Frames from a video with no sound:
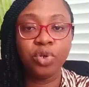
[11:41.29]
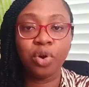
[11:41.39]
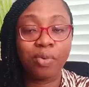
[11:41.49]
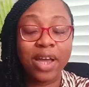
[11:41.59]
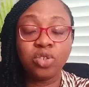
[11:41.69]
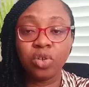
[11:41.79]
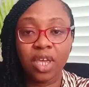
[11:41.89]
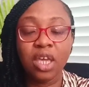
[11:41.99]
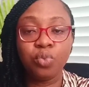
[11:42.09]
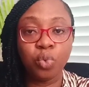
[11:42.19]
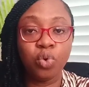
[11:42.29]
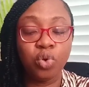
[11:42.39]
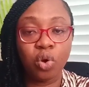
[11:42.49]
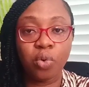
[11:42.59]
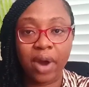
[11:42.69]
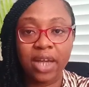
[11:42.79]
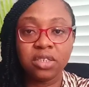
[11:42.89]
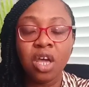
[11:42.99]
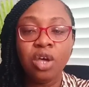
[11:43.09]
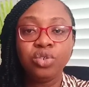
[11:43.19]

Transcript: will not rise, your cake will not rise.